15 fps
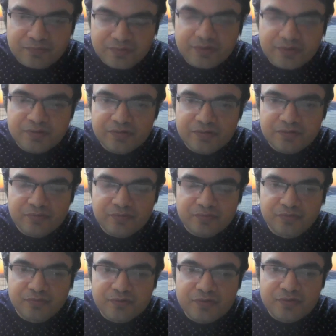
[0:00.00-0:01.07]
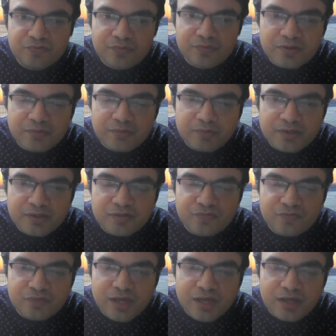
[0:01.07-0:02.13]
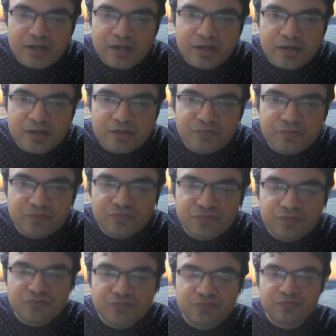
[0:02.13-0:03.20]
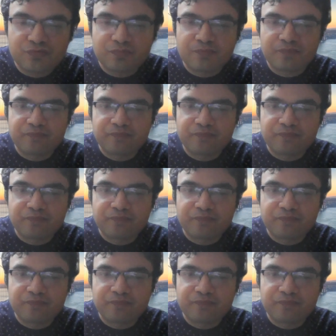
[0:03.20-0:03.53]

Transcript: Okay. No, no worries. Okay. What is aggregate functions?